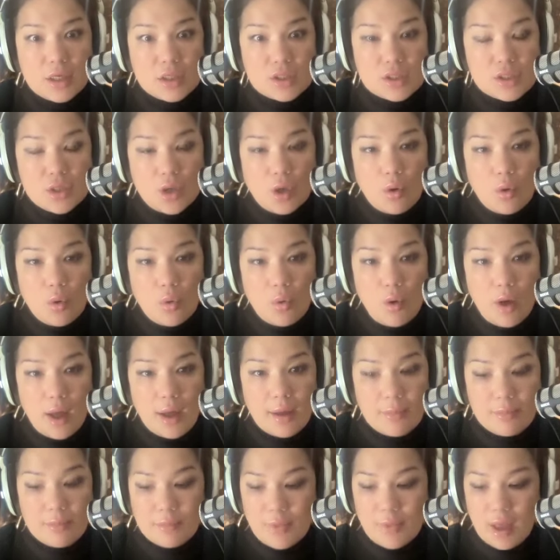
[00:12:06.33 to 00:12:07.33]
So
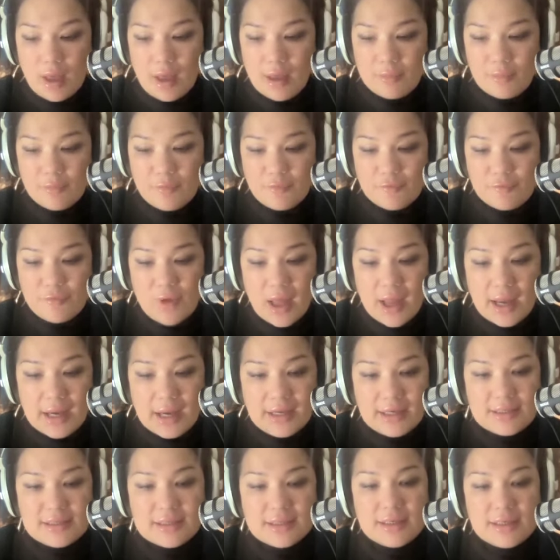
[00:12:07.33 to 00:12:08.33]
I'm I'm
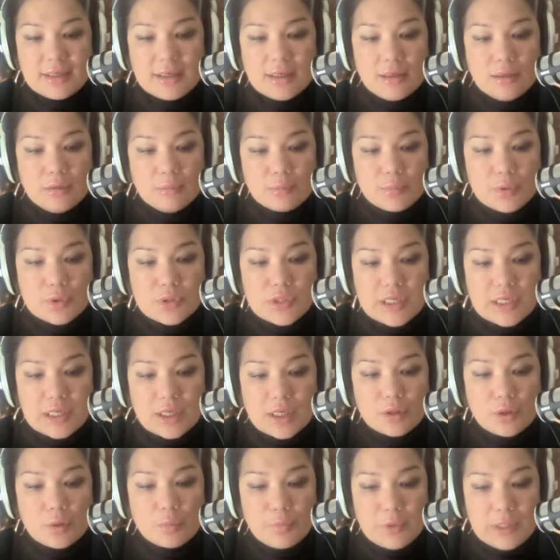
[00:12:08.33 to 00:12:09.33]
finding
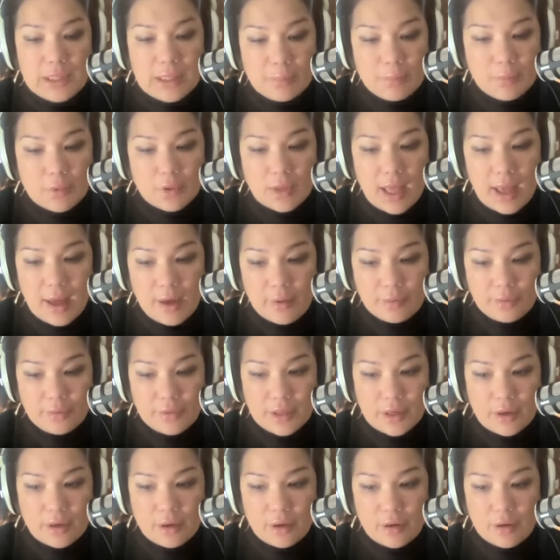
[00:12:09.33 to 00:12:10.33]
particular people out
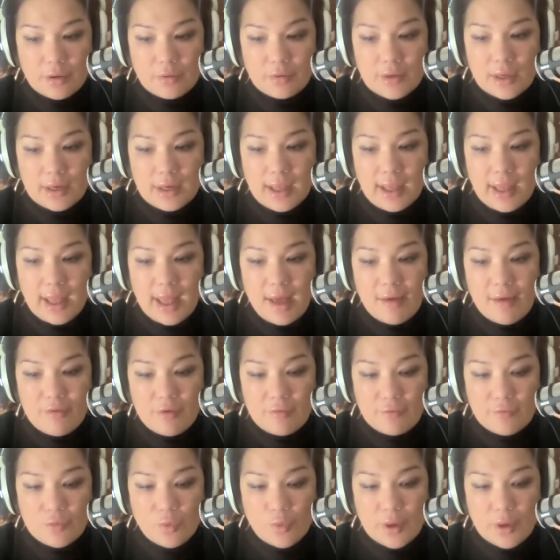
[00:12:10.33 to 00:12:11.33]
there that have
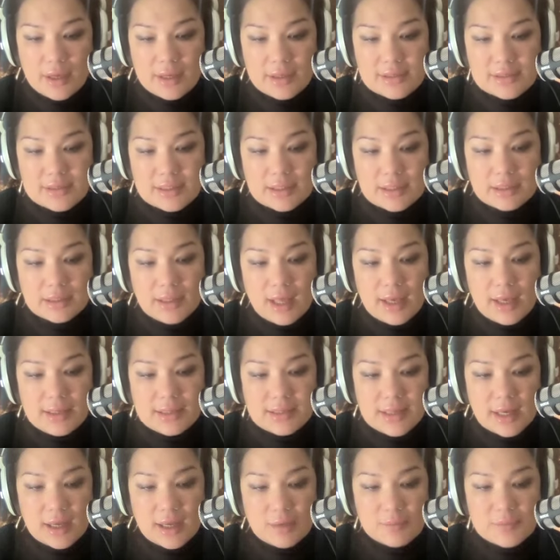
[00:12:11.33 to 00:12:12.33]
a voice and a lot
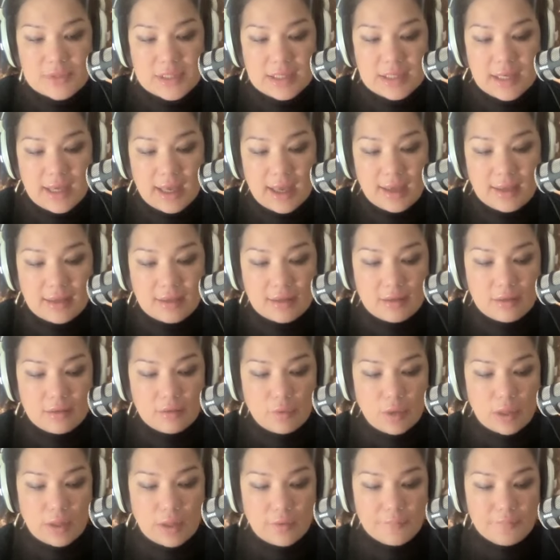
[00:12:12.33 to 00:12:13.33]
of times again
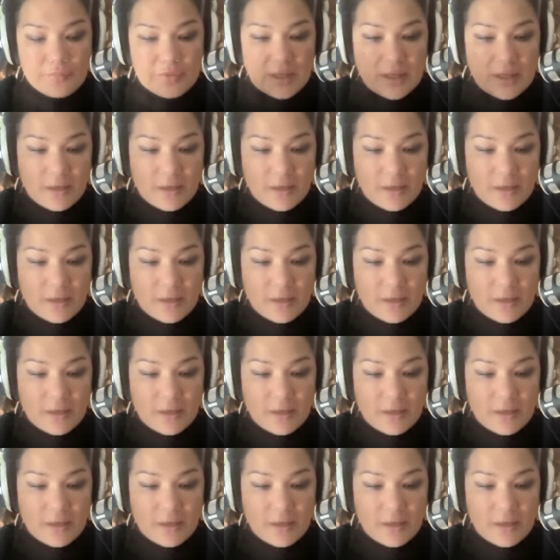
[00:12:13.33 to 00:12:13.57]
the